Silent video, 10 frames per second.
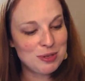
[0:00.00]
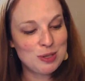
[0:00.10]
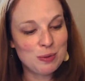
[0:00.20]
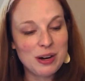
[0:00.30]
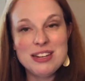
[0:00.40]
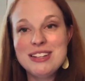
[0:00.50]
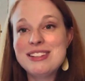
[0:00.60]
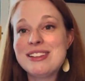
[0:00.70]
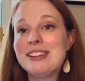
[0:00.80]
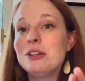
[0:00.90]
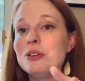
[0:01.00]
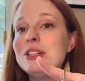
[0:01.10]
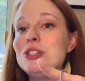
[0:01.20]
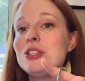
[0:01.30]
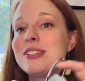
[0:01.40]
So what I did is I literally
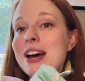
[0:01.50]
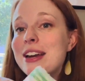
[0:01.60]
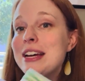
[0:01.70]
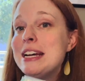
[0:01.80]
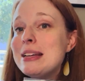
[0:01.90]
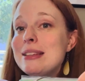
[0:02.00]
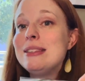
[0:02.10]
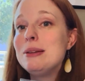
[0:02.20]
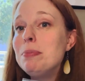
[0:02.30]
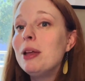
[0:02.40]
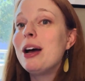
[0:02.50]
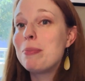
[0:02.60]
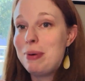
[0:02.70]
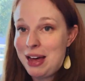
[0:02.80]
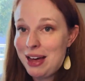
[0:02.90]
just got Ziploc
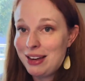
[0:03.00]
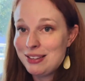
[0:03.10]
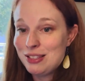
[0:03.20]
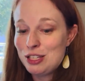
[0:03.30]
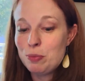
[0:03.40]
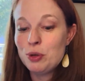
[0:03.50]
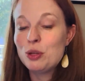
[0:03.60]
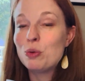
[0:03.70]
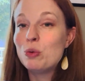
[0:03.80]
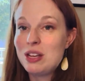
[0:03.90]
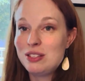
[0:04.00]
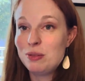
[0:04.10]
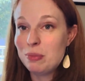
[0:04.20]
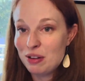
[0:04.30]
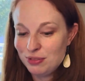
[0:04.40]
bags to put the rest of
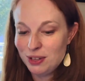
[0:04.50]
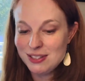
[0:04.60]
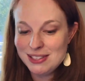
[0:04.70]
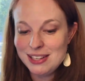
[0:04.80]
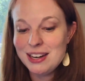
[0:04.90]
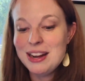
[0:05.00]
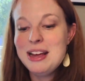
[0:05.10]
my floss in.